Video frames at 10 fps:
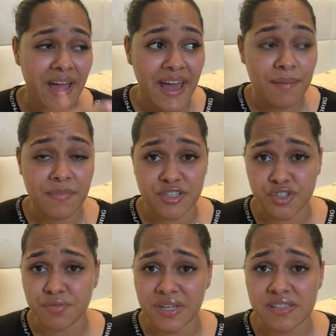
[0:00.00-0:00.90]
I
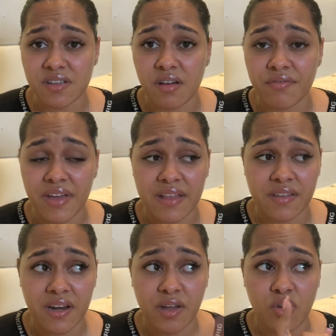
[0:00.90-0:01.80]
measured myself, and
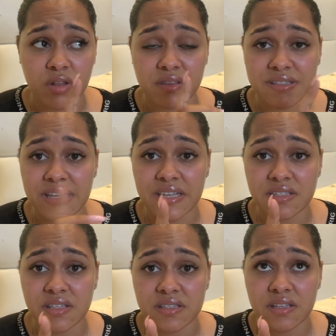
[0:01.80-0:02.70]
then I got the
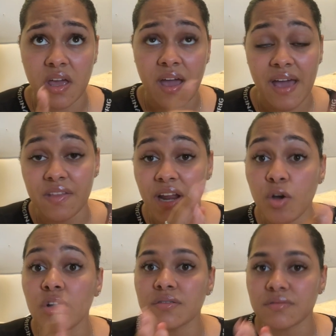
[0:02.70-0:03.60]
sizes, and then I
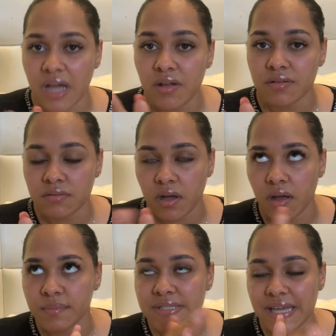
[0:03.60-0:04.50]
got down
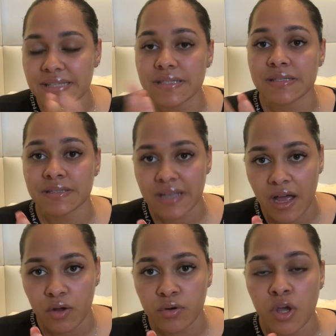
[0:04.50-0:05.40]
sizes
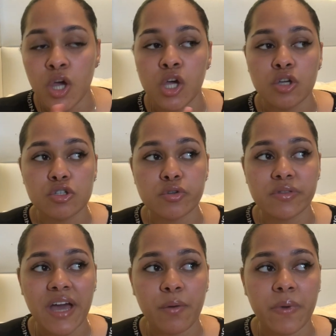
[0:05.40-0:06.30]
down, so
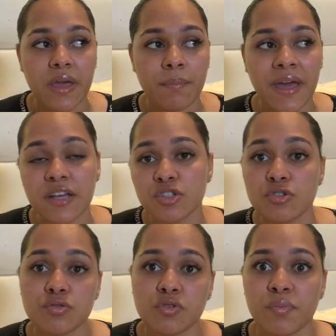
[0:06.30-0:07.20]
that way my
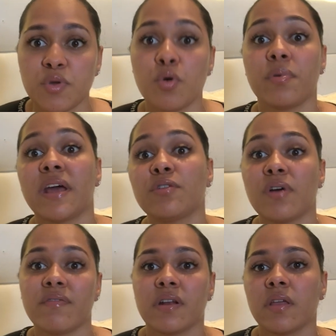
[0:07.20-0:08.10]
excuse will not be, oh, but I don't
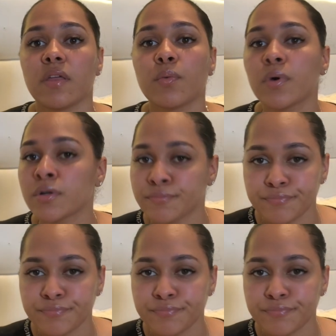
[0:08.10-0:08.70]
have another one.